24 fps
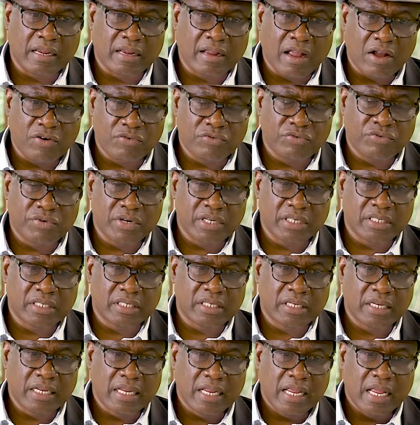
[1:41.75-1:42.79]

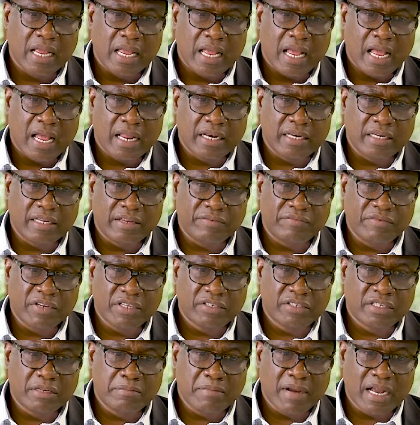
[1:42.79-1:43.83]
countries. And if
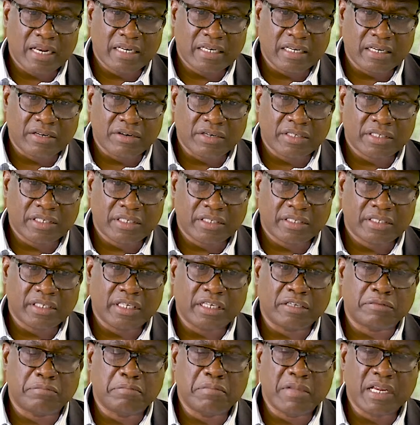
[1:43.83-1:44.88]
this demand increases,
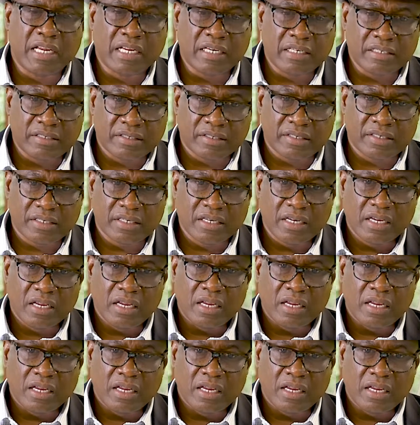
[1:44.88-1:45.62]
it means